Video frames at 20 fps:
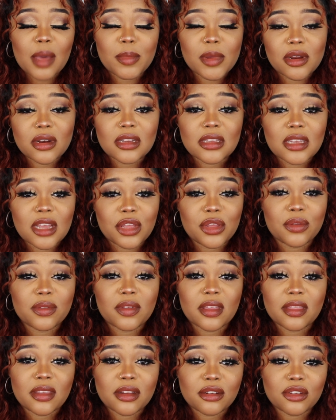here to tell you
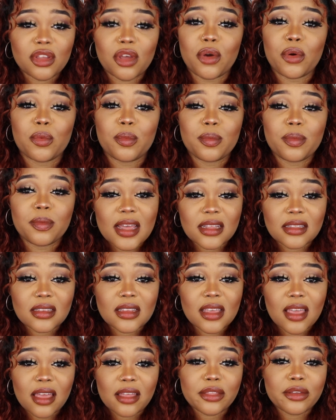that there's hope, and
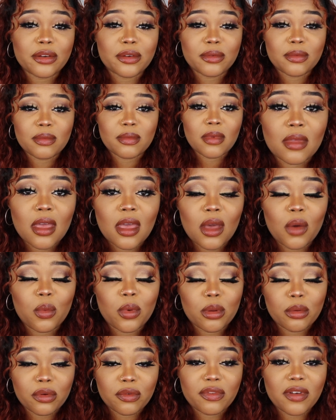together,
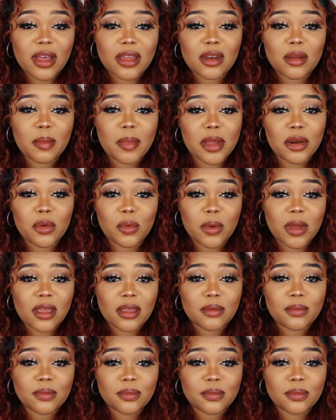we will find a better way.